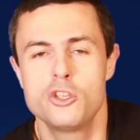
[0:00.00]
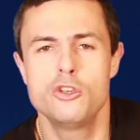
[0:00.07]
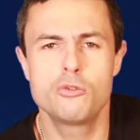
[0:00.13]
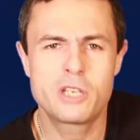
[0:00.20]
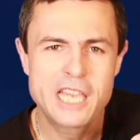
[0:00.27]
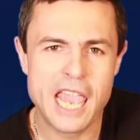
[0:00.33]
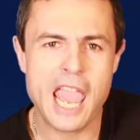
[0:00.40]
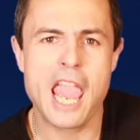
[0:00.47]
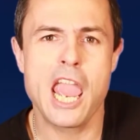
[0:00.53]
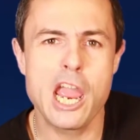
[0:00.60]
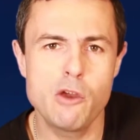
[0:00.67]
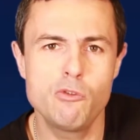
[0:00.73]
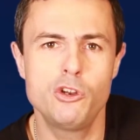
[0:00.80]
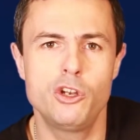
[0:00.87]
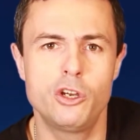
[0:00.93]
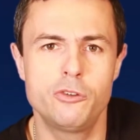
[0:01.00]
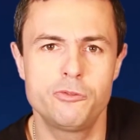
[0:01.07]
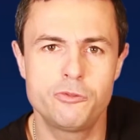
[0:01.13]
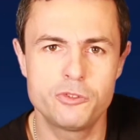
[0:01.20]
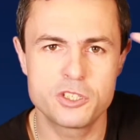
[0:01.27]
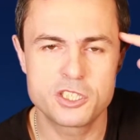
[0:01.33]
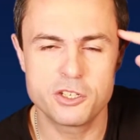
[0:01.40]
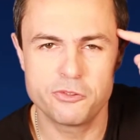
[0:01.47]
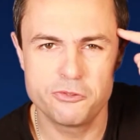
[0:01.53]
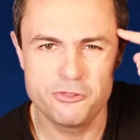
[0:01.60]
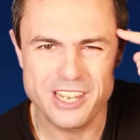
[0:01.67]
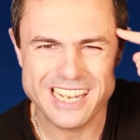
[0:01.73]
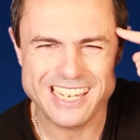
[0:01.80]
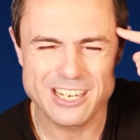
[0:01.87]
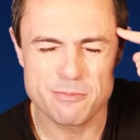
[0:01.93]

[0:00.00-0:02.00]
You care enough to think